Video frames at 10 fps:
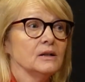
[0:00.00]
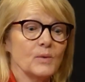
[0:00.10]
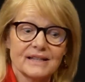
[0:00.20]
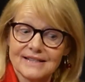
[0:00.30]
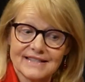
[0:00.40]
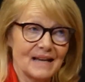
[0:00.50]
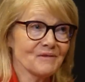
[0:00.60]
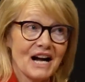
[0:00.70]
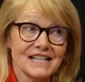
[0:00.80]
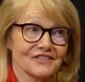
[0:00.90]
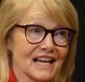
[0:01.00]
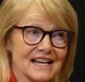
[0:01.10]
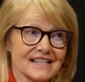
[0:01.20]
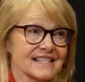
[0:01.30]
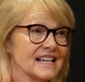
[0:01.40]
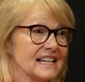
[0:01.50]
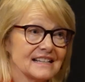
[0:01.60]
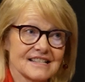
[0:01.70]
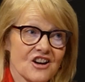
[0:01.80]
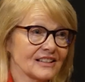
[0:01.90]
We had the same kind of case.
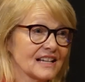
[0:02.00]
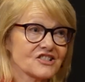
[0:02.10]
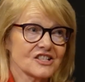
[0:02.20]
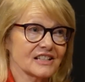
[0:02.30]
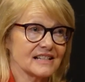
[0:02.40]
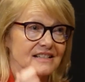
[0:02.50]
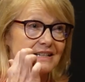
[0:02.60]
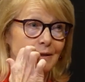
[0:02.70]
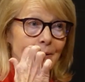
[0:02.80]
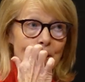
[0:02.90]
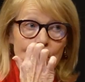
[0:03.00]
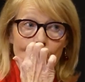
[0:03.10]
It is not legislated here,